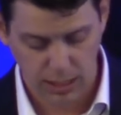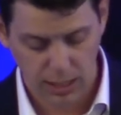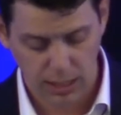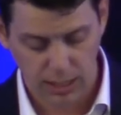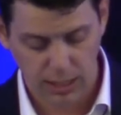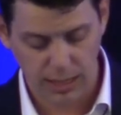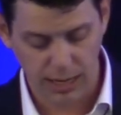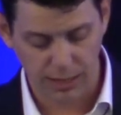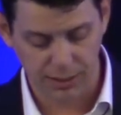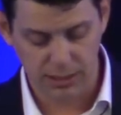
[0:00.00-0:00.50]

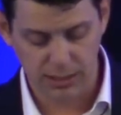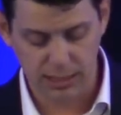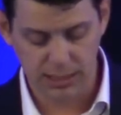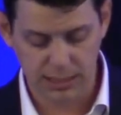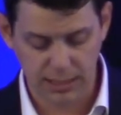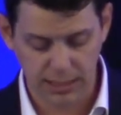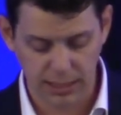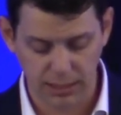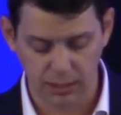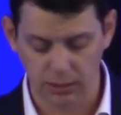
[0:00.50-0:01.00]
Now, the
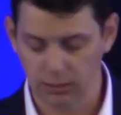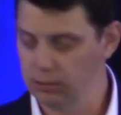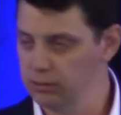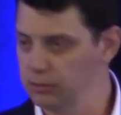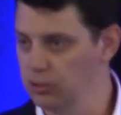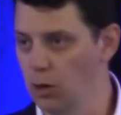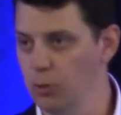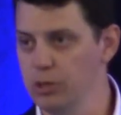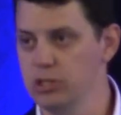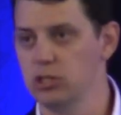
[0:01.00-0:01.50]
detail
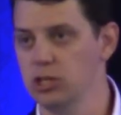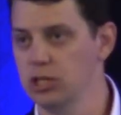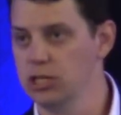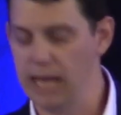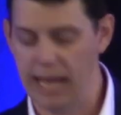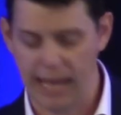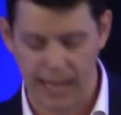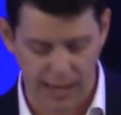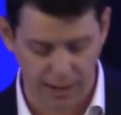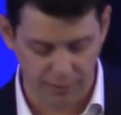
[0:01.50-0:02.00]
is always good
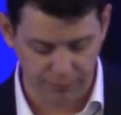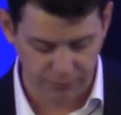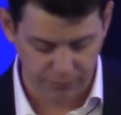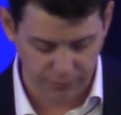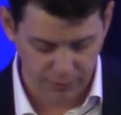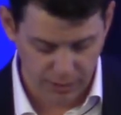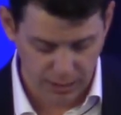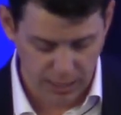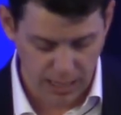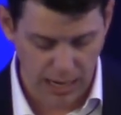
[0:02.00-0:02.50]
to have,
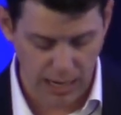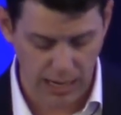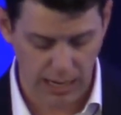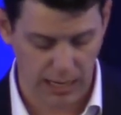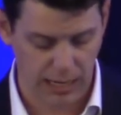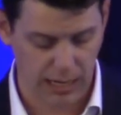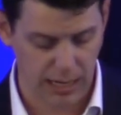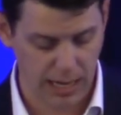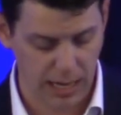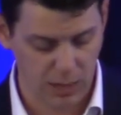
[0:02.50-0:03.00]

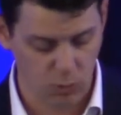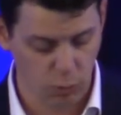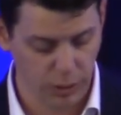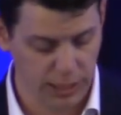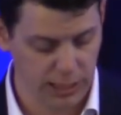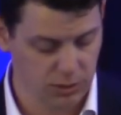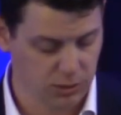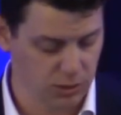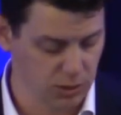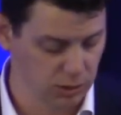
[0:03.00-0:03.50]
and
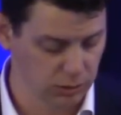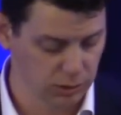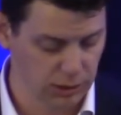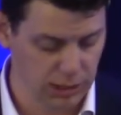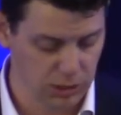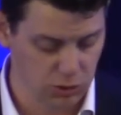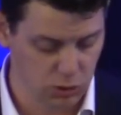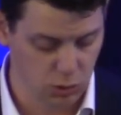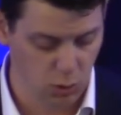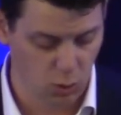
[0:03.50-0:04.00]
we
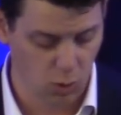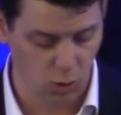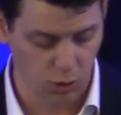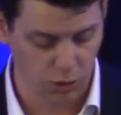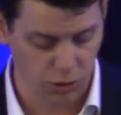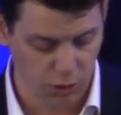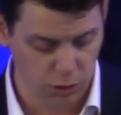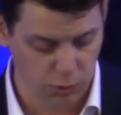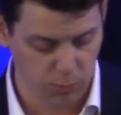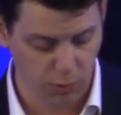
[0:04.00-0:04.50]
certainly
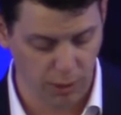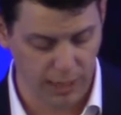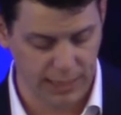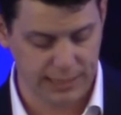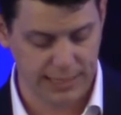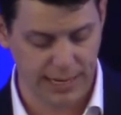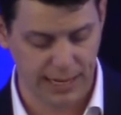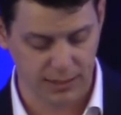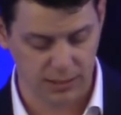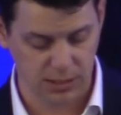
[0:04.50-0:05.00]
store those
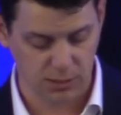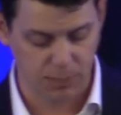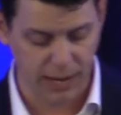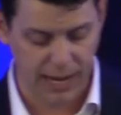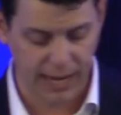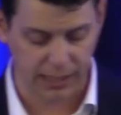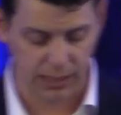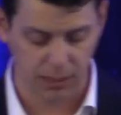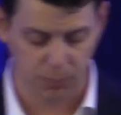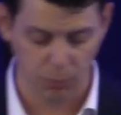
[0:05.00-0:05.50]
breakdowns as
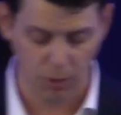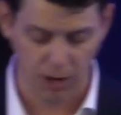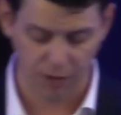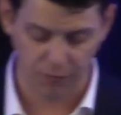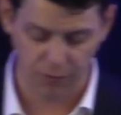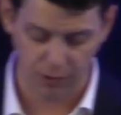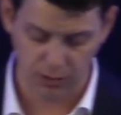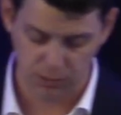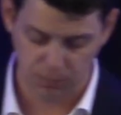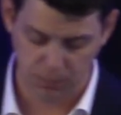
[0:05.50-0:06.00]
backup
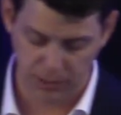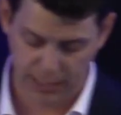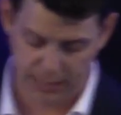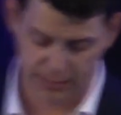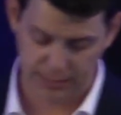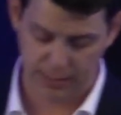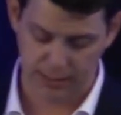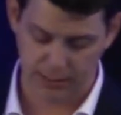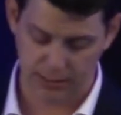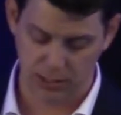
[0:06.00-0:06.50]
reference, but
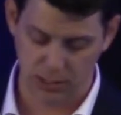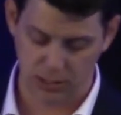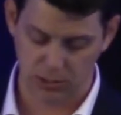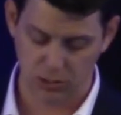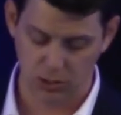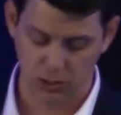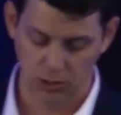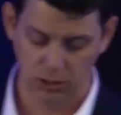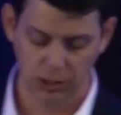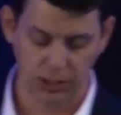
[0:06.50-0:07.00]
as I
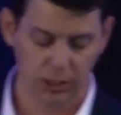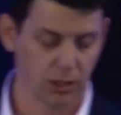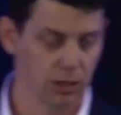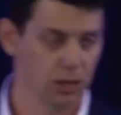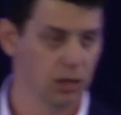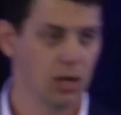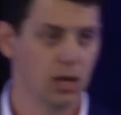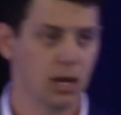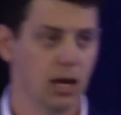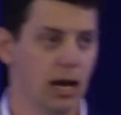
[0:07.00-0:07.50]
discussed
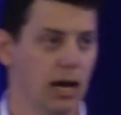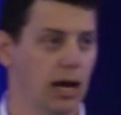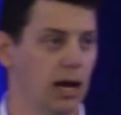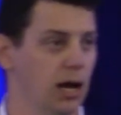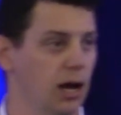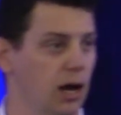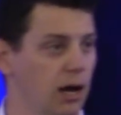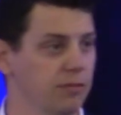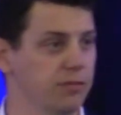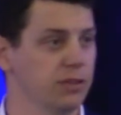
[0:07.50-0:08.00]
earlier
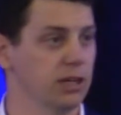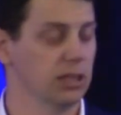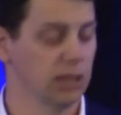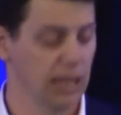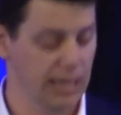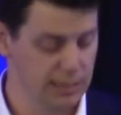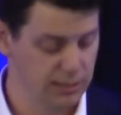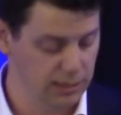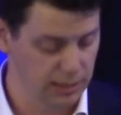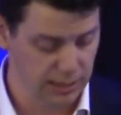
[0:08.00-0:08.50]
of the
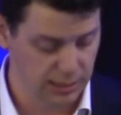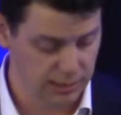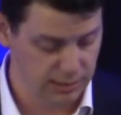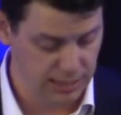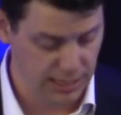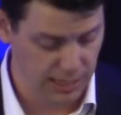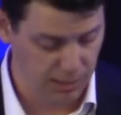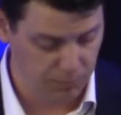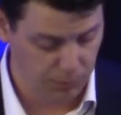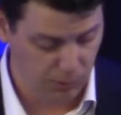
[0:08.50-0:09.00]
glazing
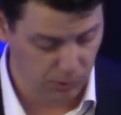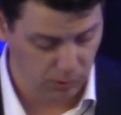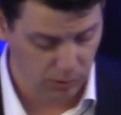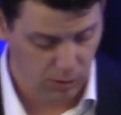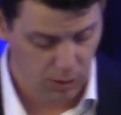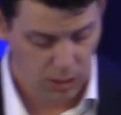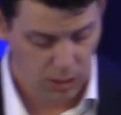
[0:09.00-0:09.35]
example,